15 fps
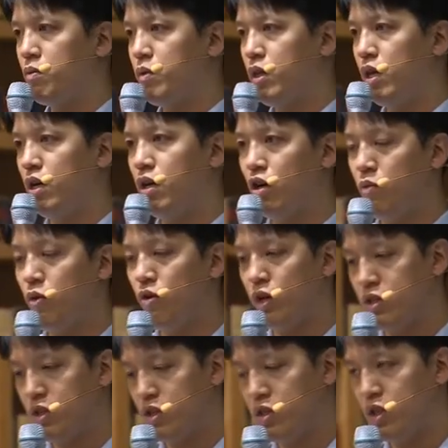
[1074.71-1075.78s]
of the
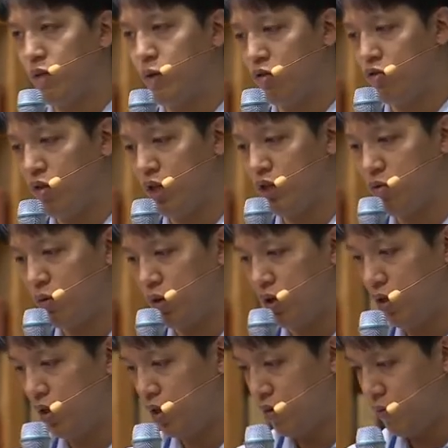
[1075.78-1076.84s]
computing system in today's
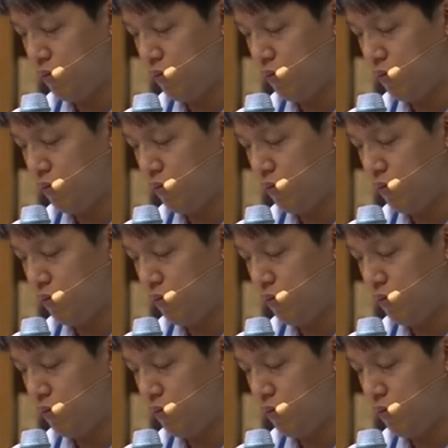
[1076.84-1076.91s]
world.